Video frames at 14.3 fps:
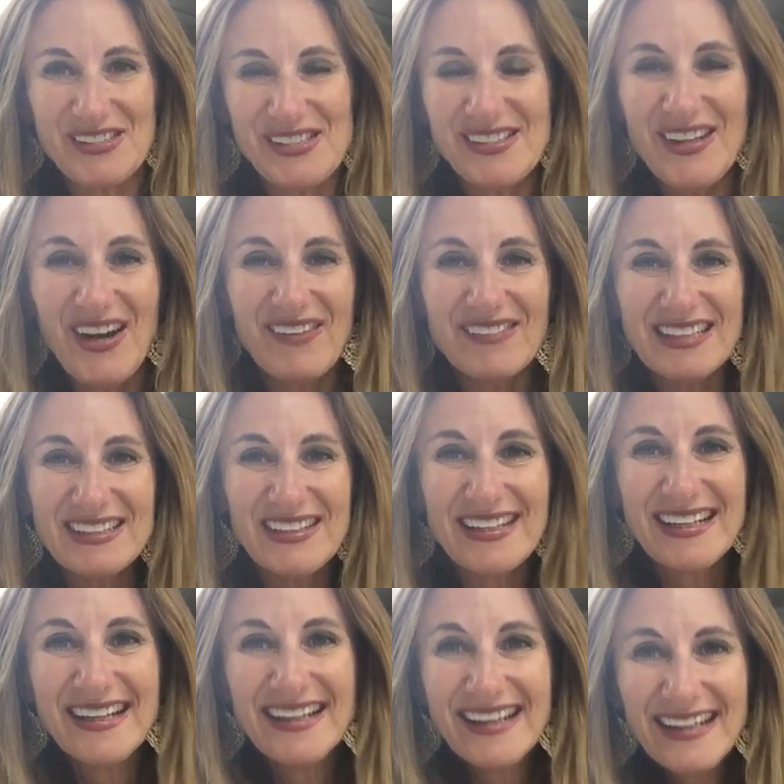saw. I mean,
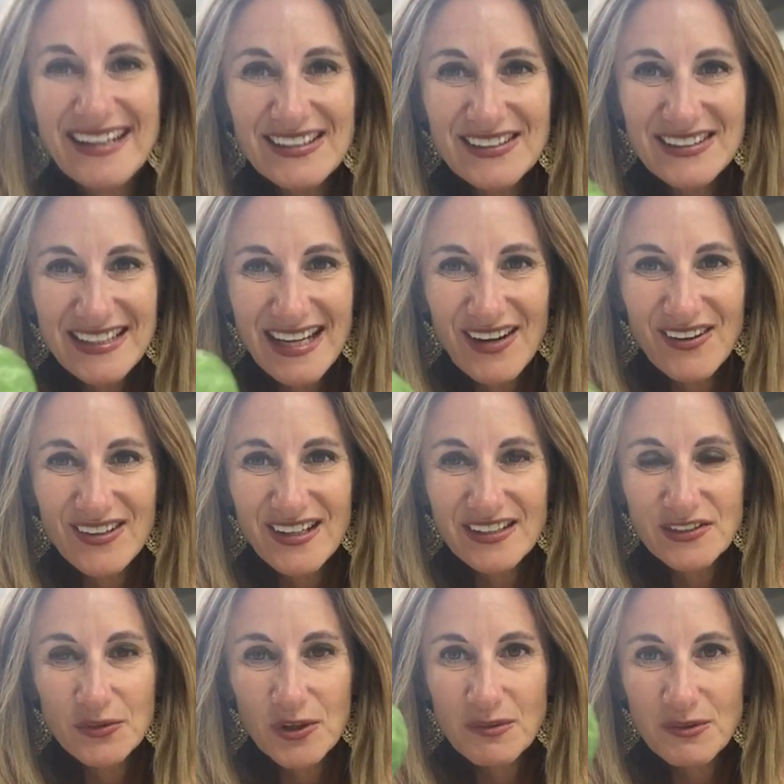look how
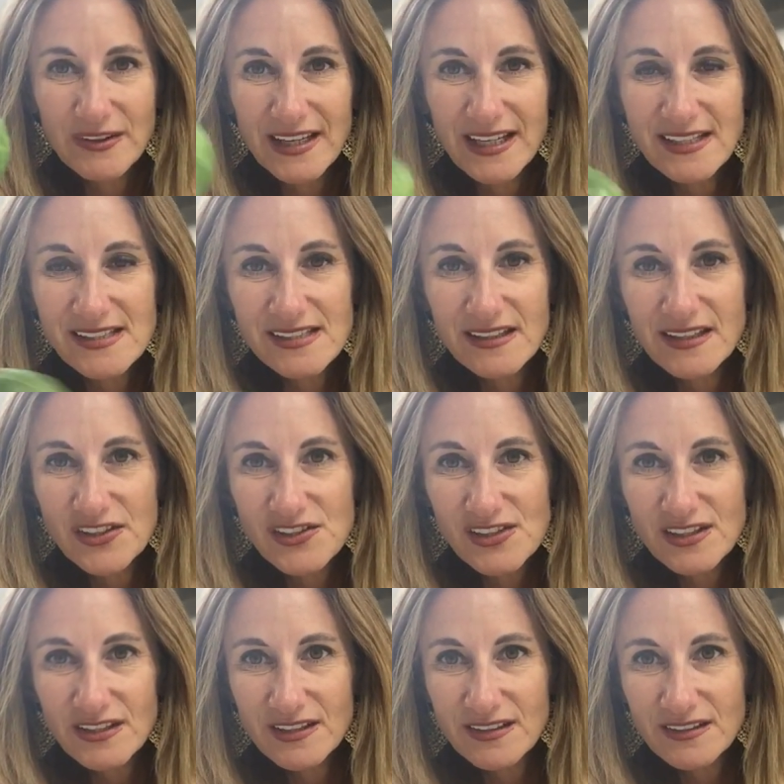adorable that is. See, there's
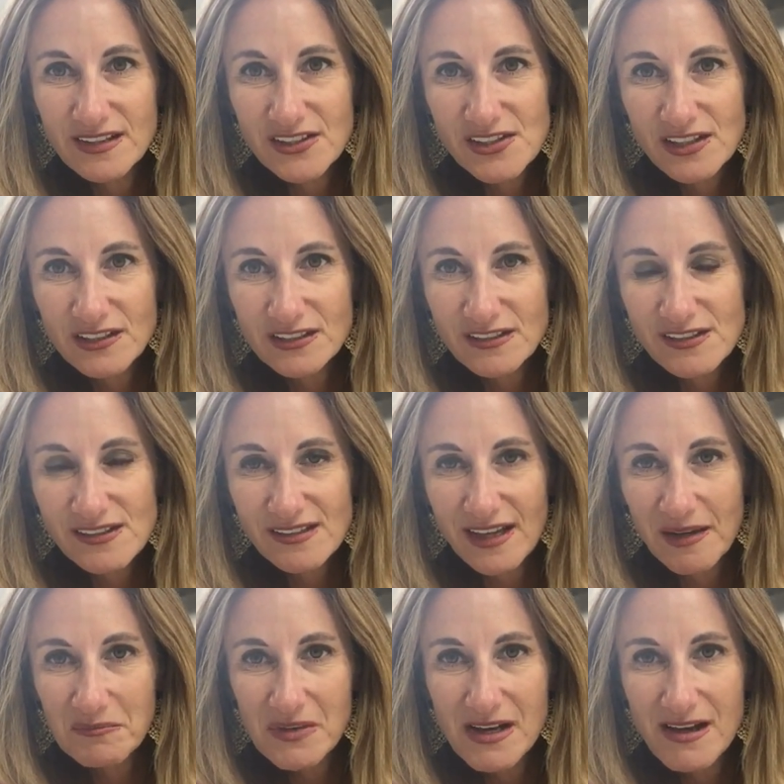the little
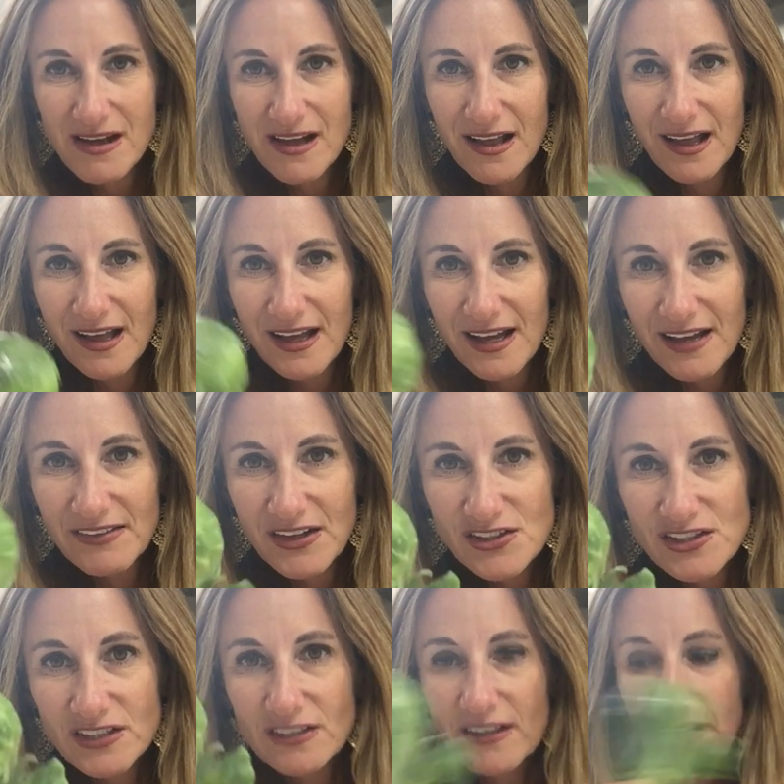stem, and
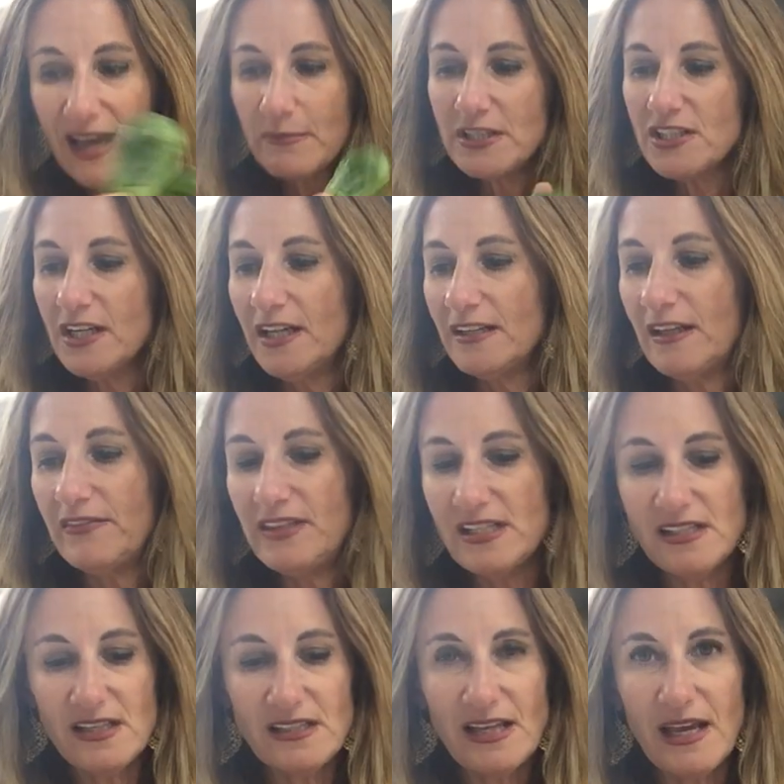there's a little cabbage. Now,
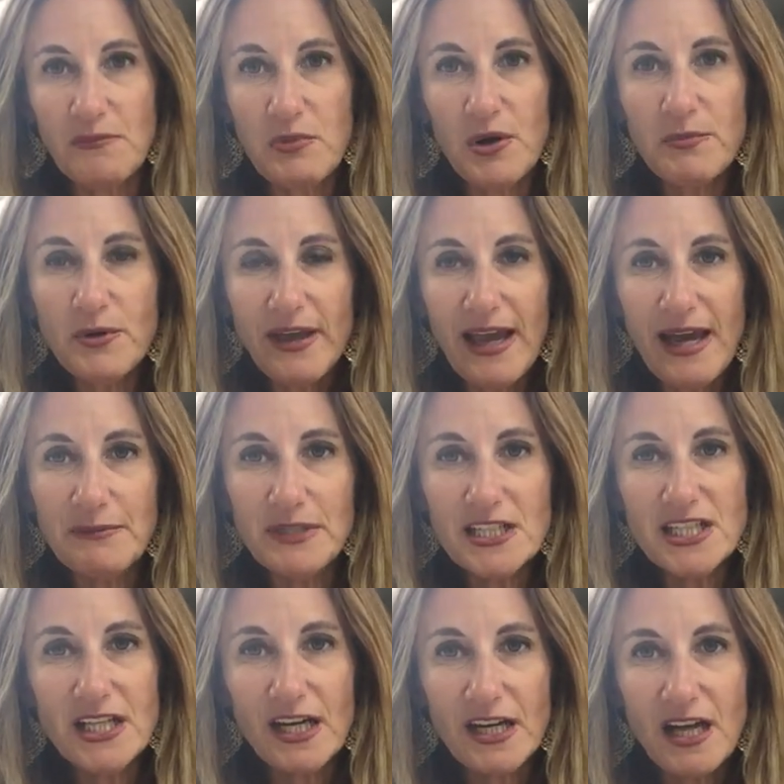this is a purple
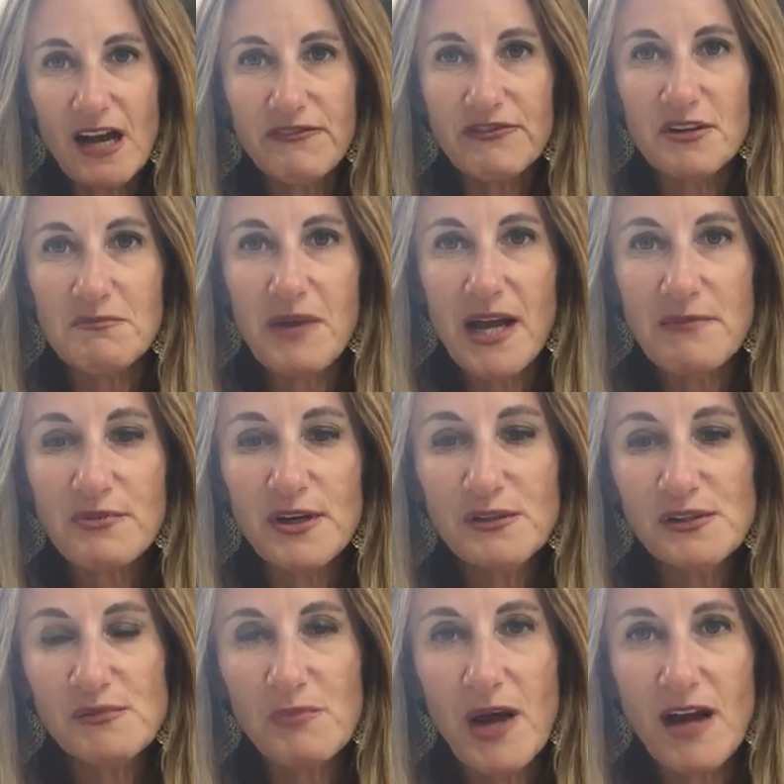cabbage that I got from my
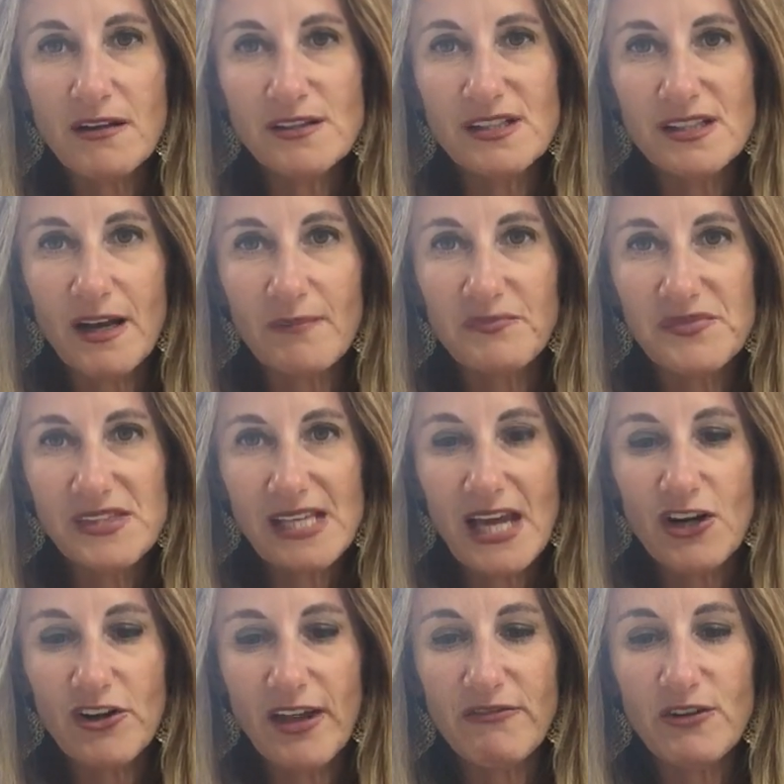produce box
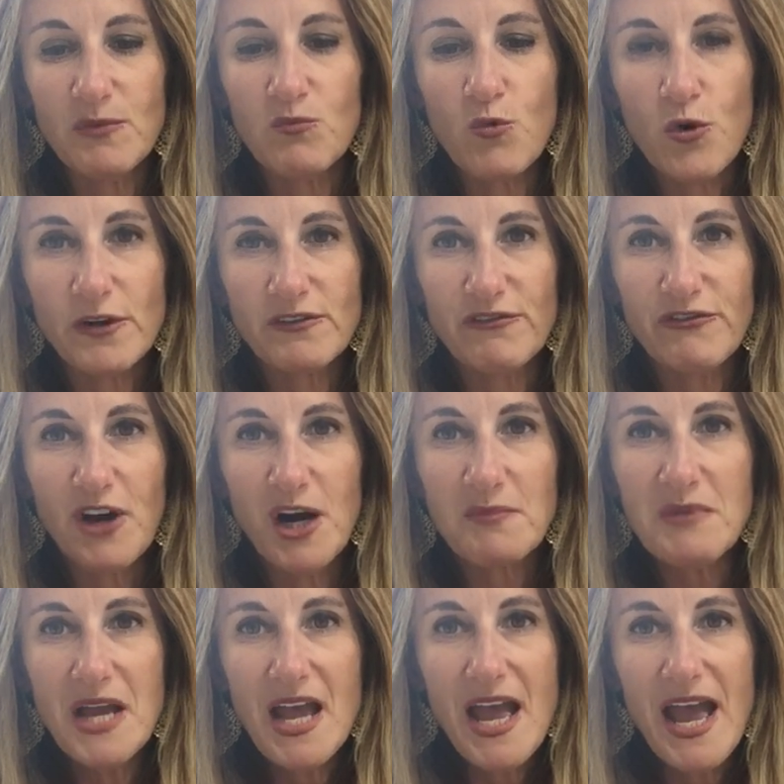Saturday from Warden
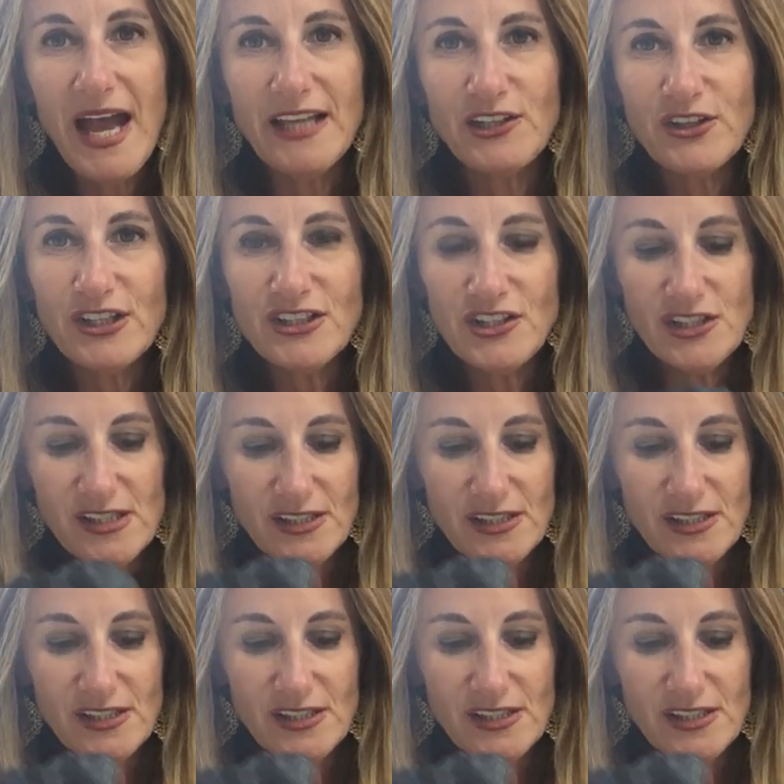Farm, and you can